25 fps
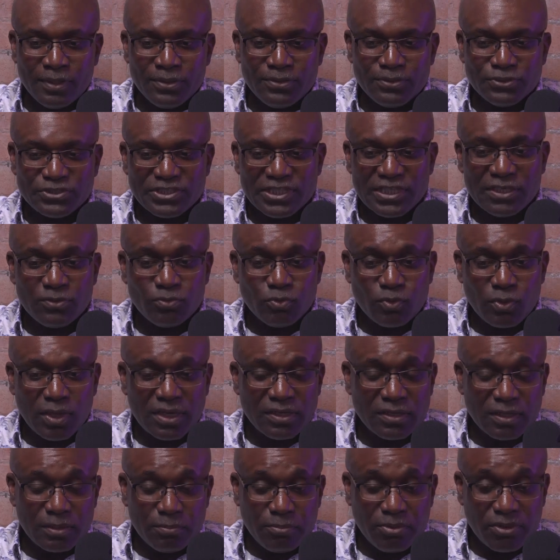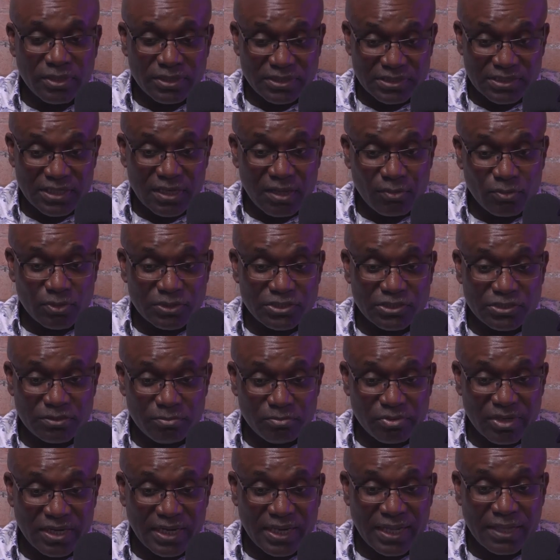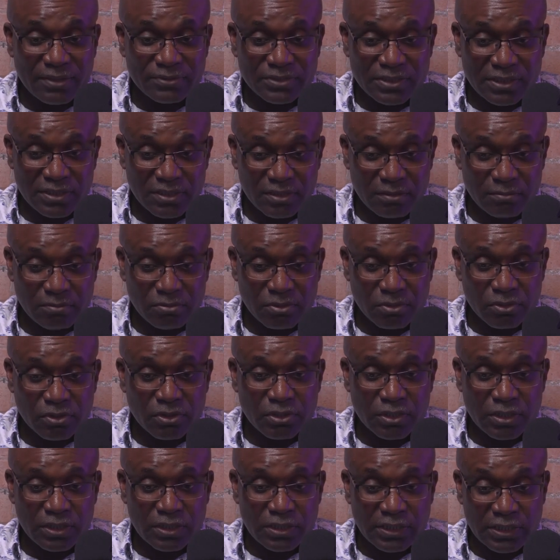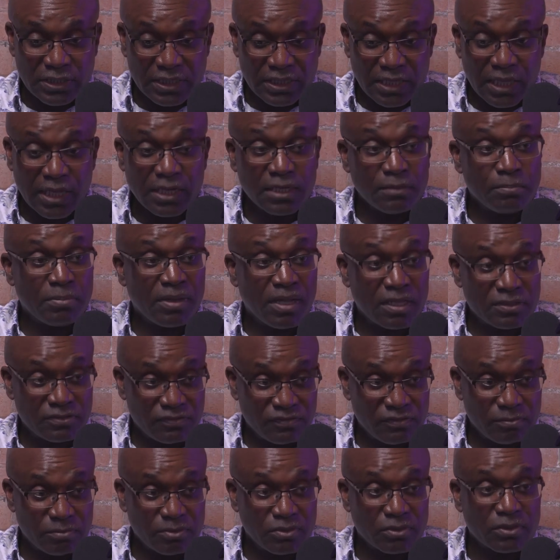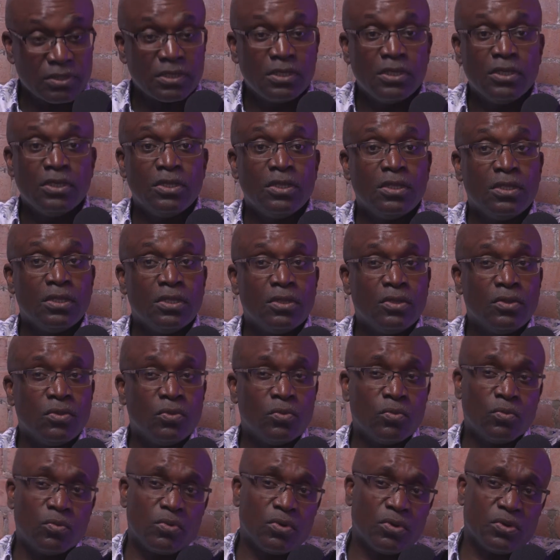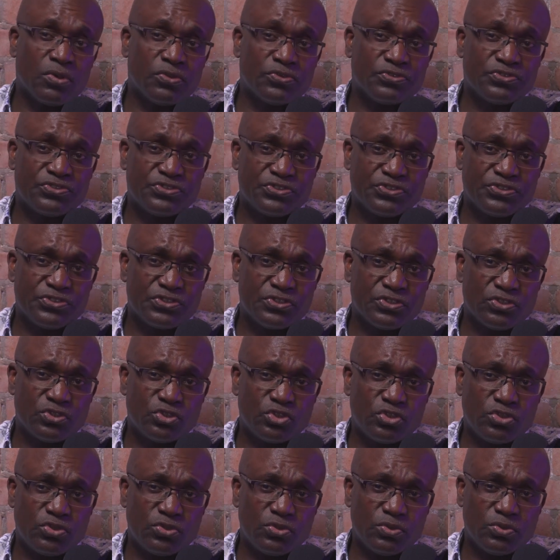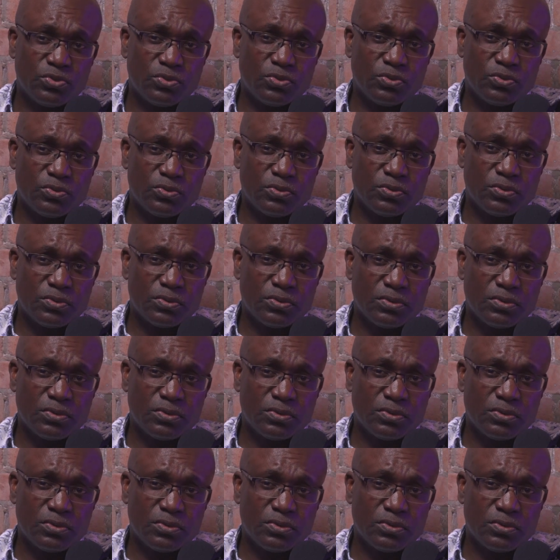You see, one of the points that I wanted to bring out in the book, in the early part of the book, was to